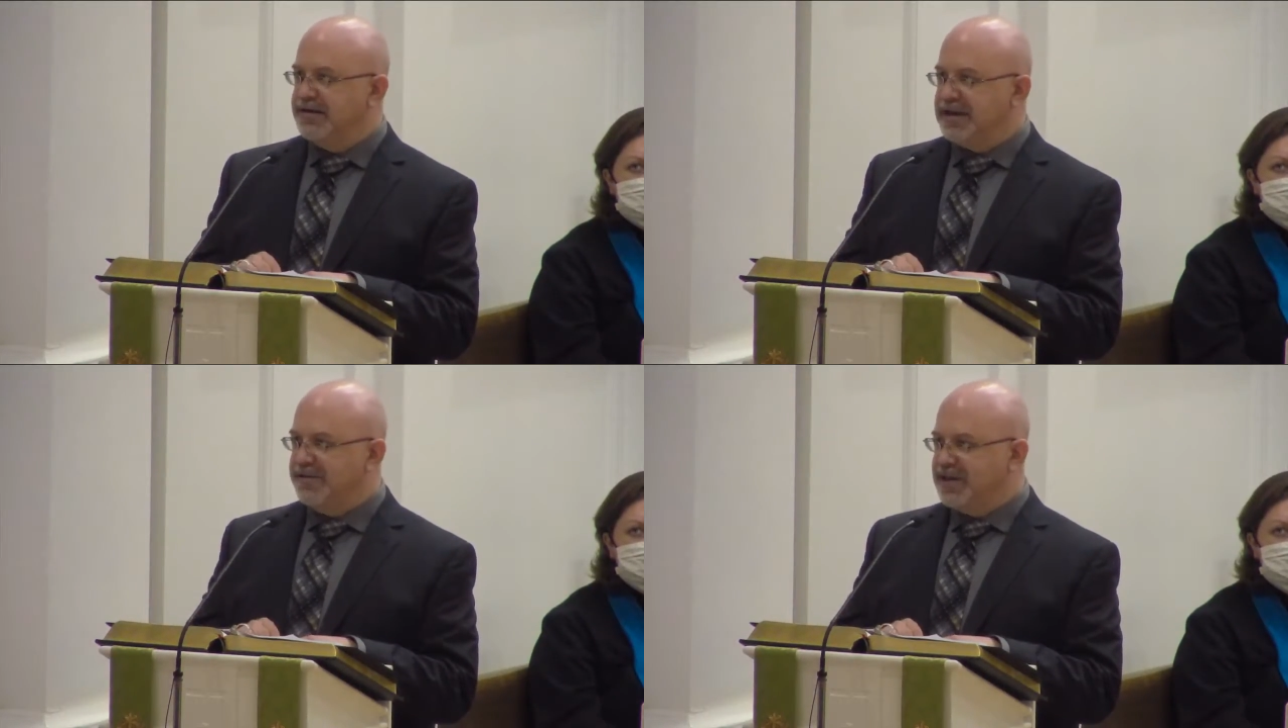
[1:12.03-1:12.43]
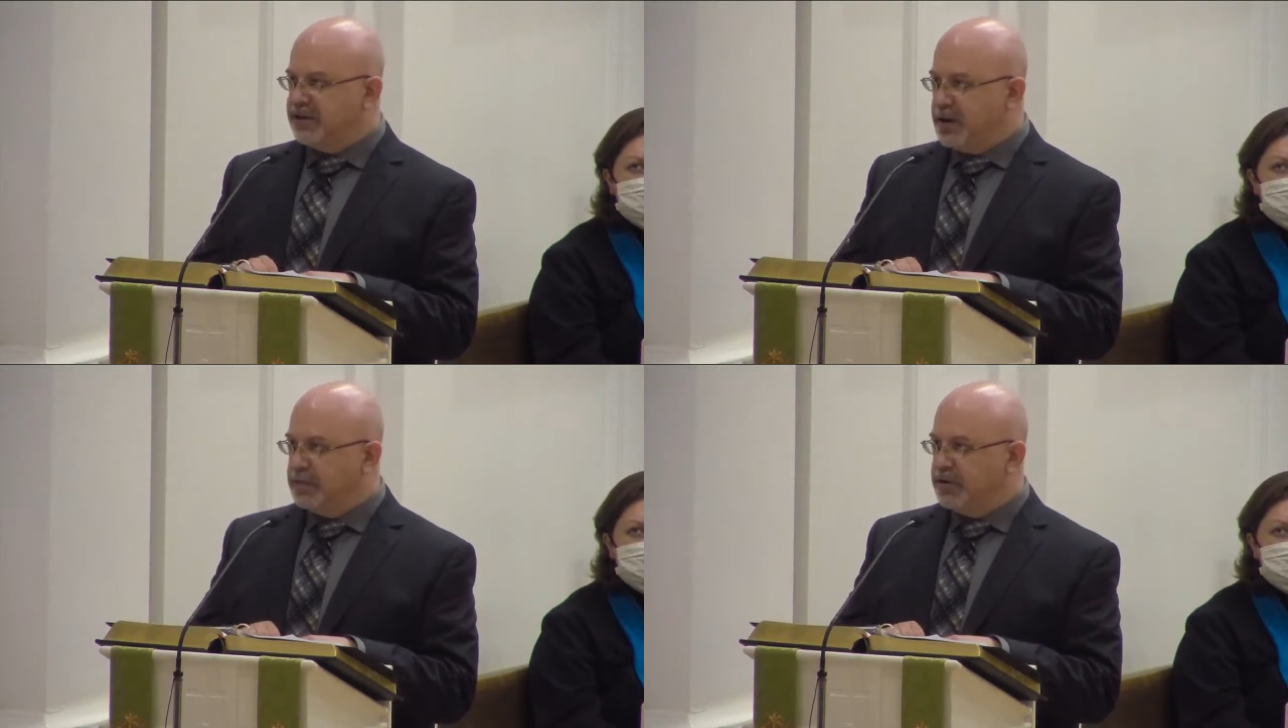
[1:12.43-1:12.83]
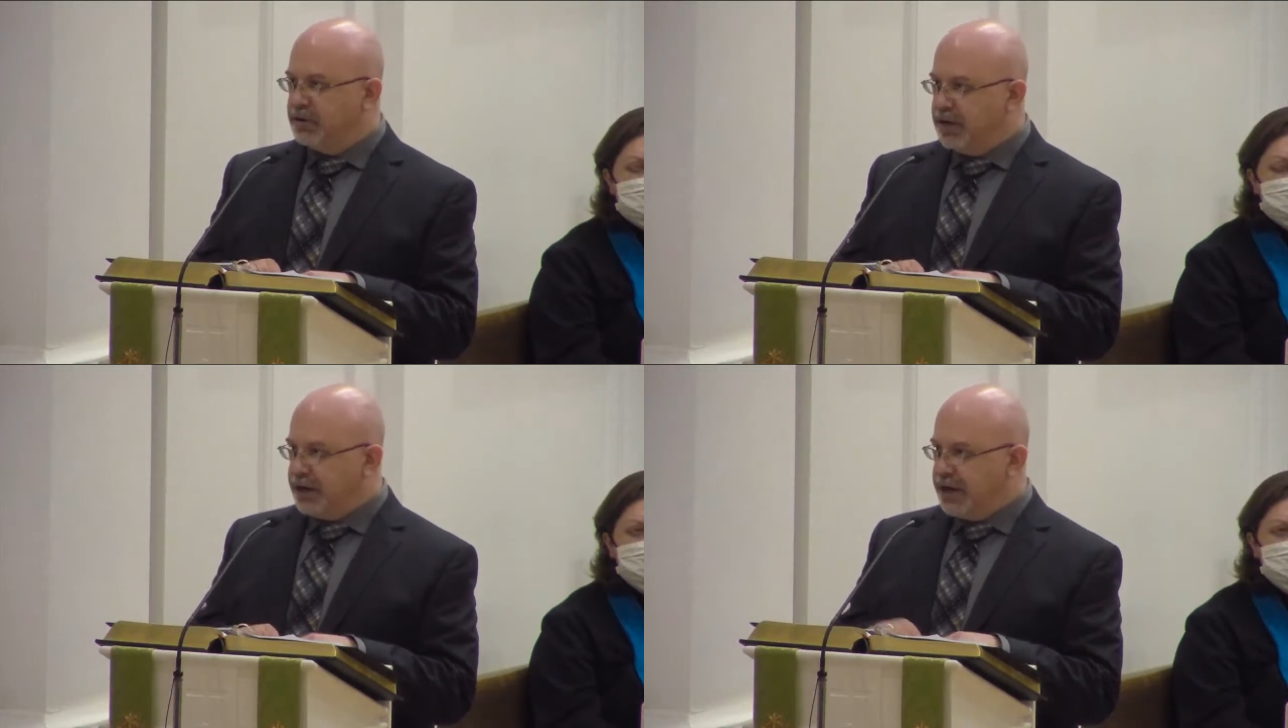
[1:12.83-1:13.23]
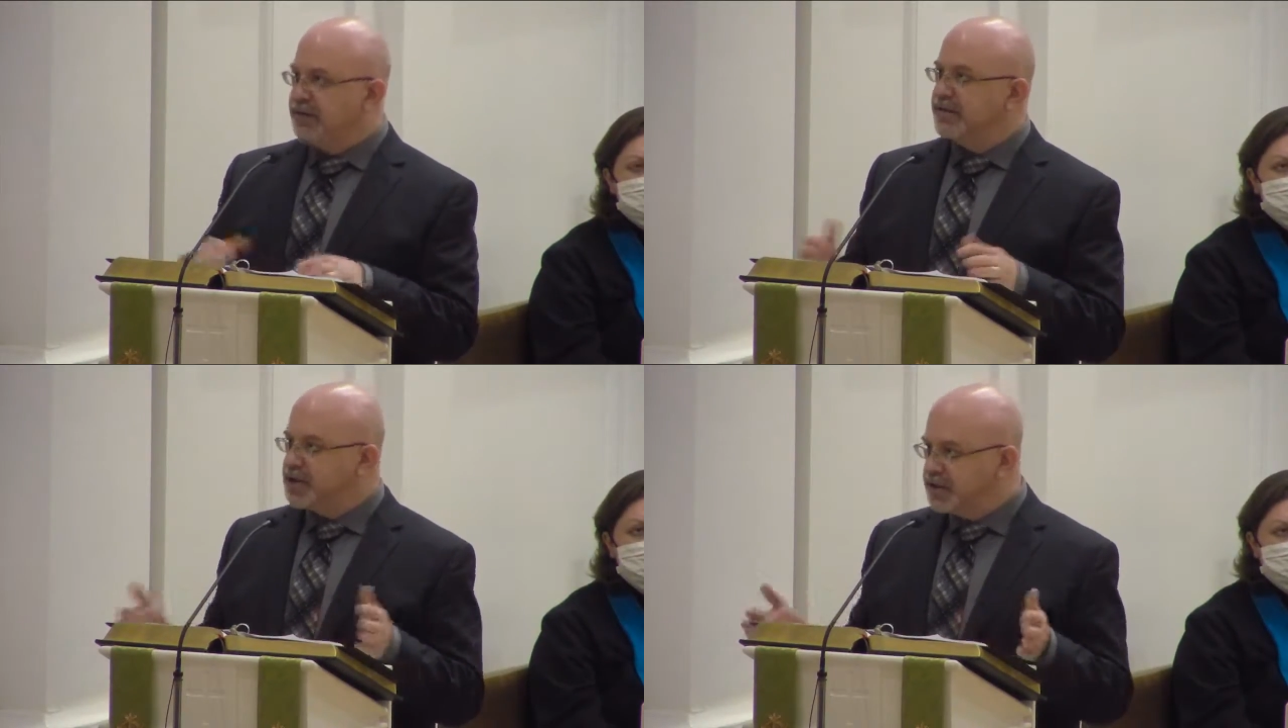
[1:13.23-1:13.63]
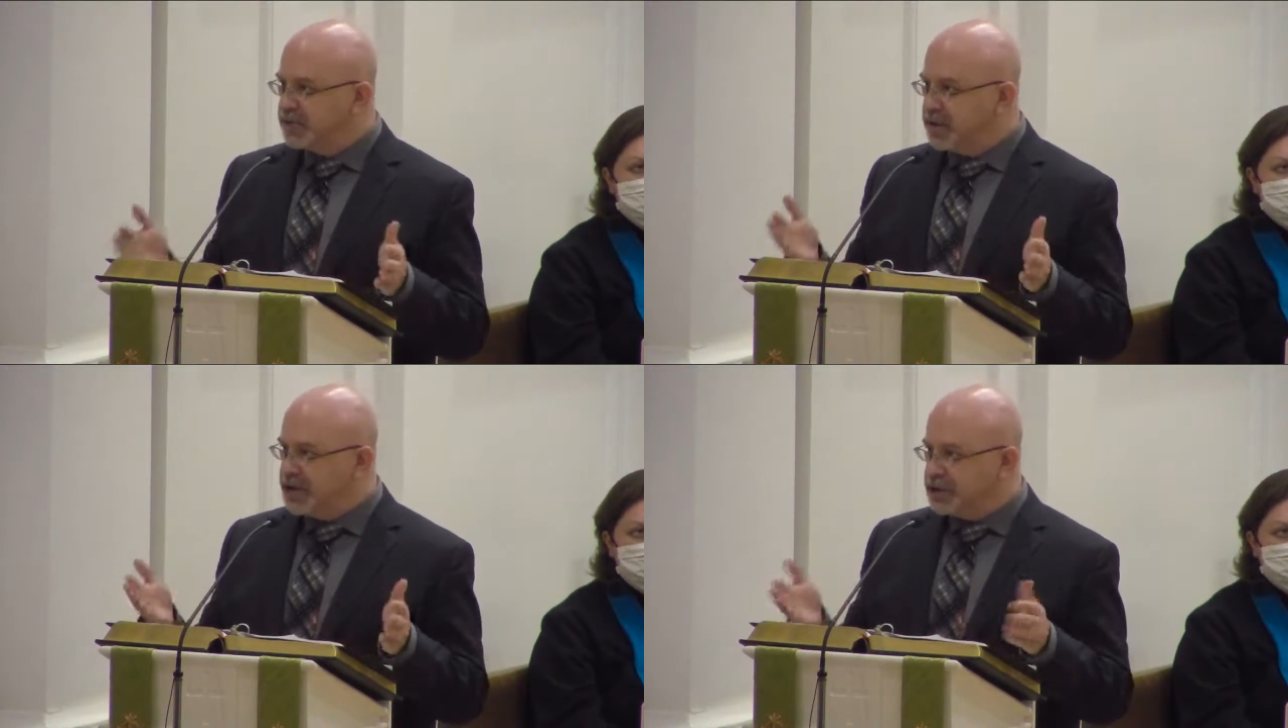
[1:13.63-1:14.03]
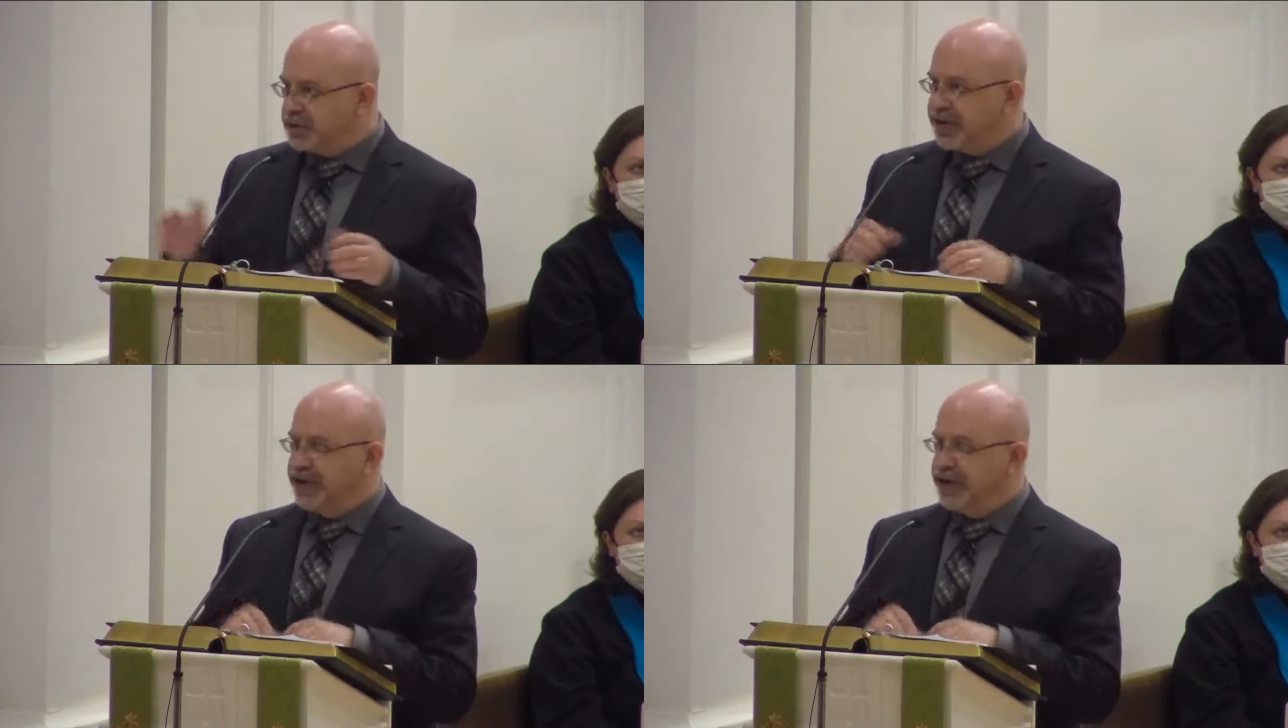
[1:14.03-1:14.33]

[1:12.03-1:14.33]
safety and opportunity, such as we enjoy